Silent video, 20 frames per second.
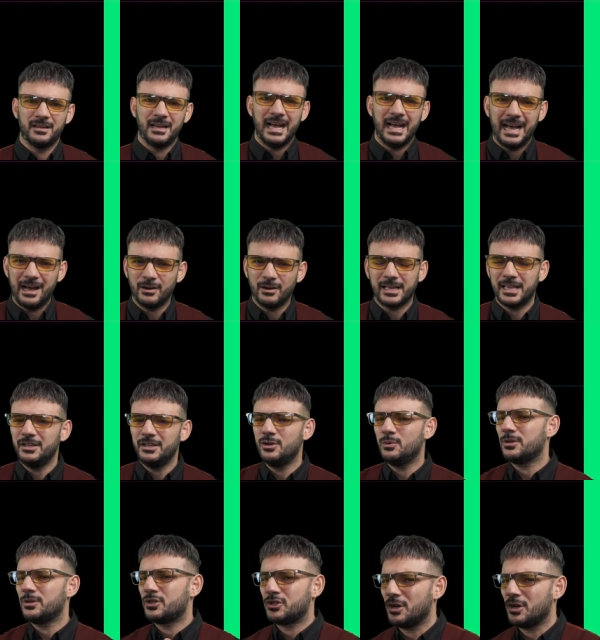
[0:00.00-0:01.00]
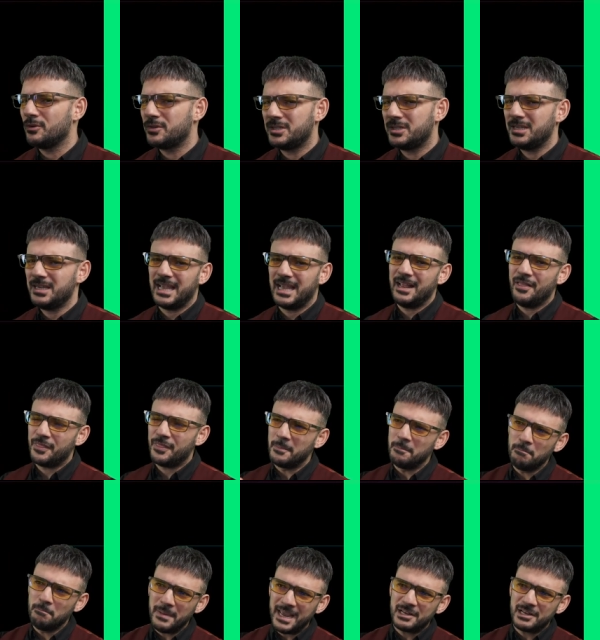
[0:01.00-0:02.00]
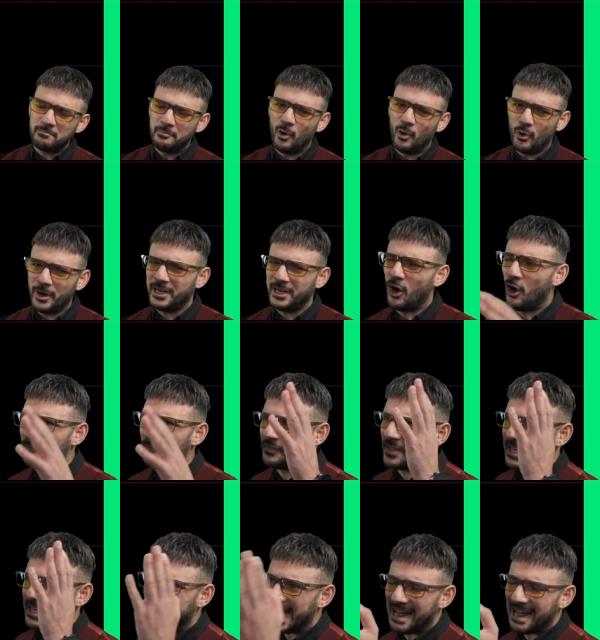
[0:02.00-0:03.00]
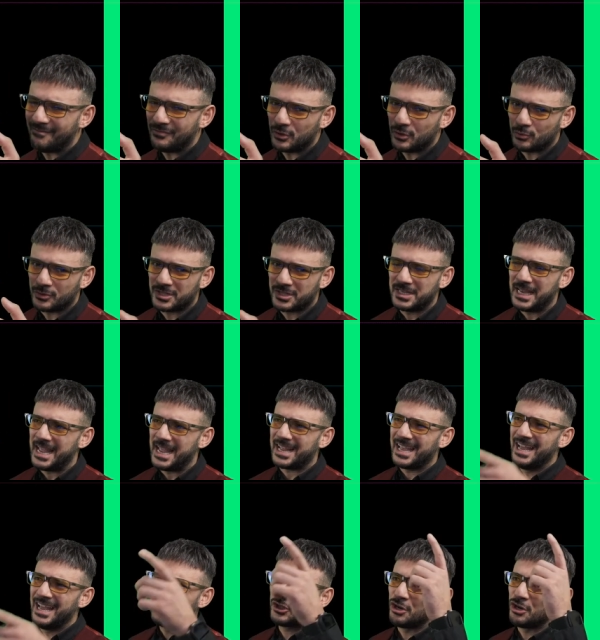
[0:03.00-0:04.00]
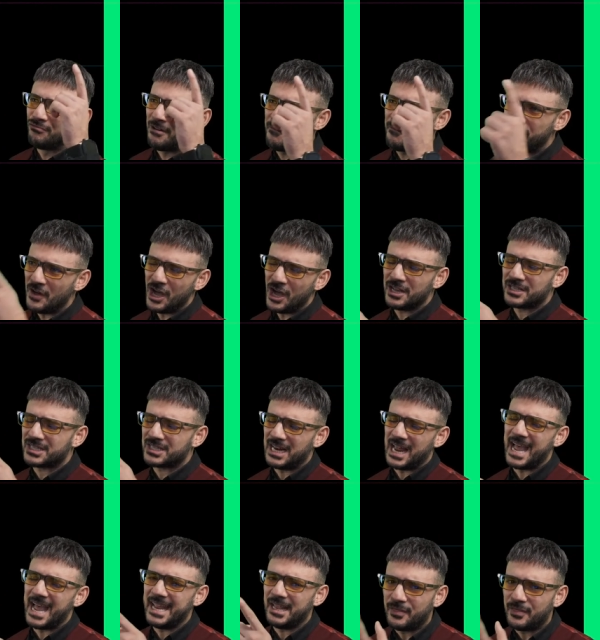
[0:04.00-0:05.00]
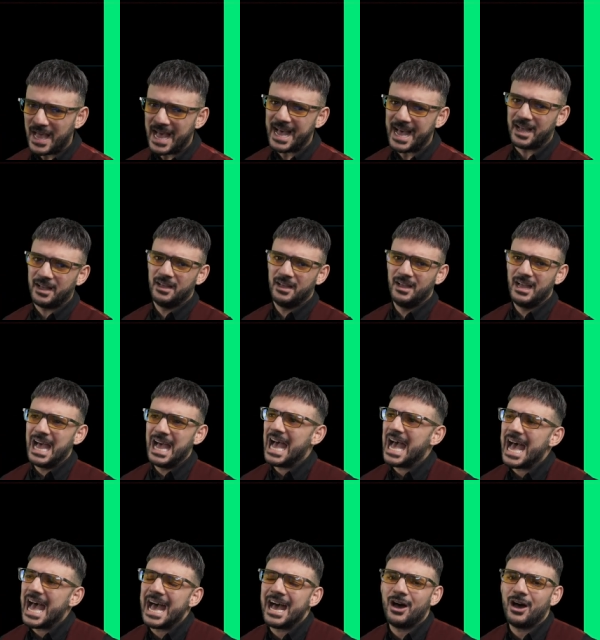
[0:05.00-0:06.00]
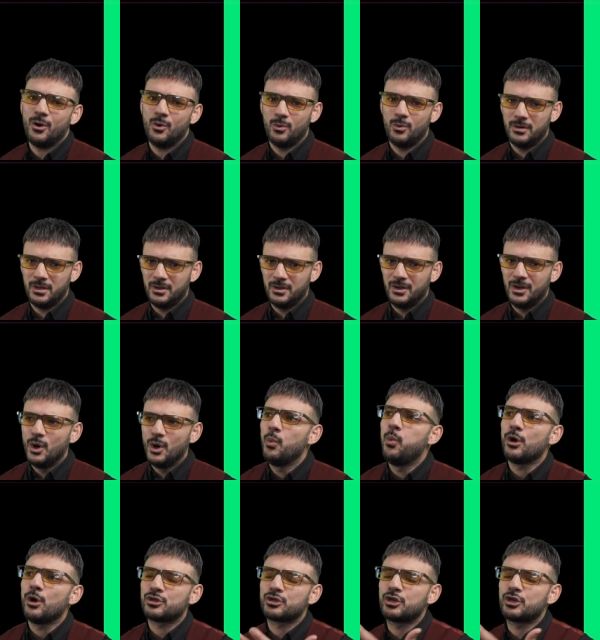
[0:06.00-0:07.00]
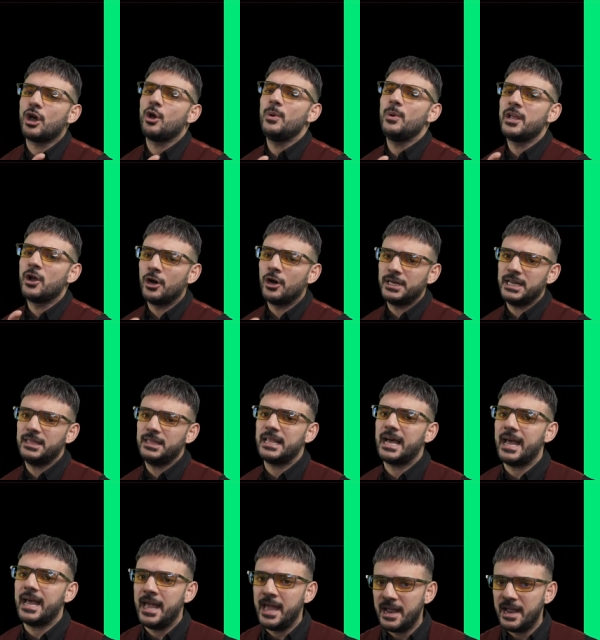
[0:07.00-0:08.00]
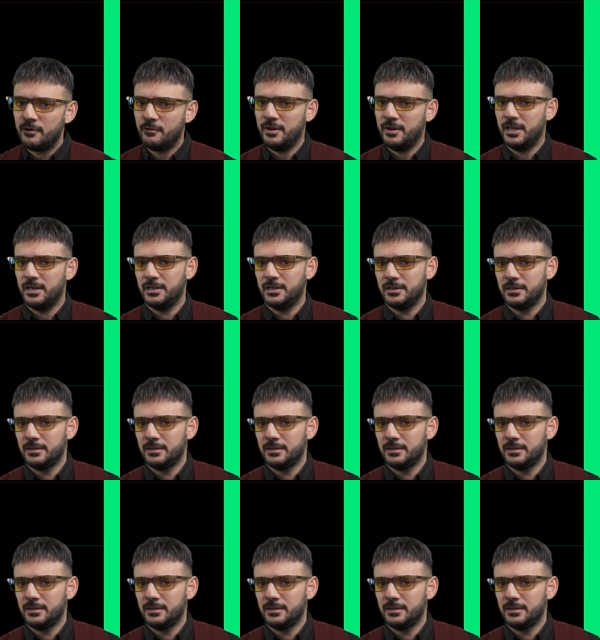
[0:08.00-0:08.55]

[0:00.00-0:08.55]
How can you associate the midpoint of the candlestick to reverse like that? How? What's going on in that area?